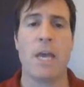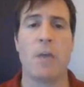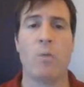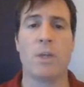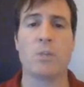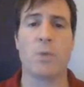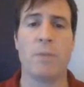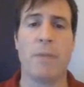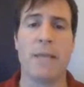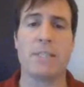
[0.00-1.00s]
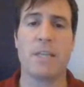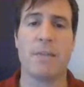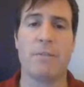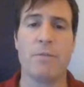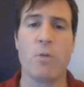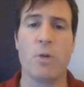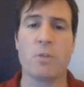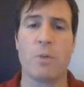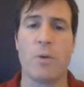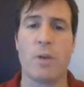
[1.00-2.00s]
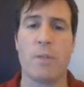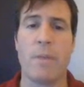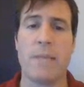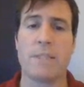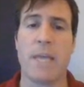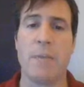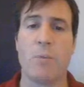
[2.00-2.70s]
And once we're in my stuff, of course, we're going to the maze game.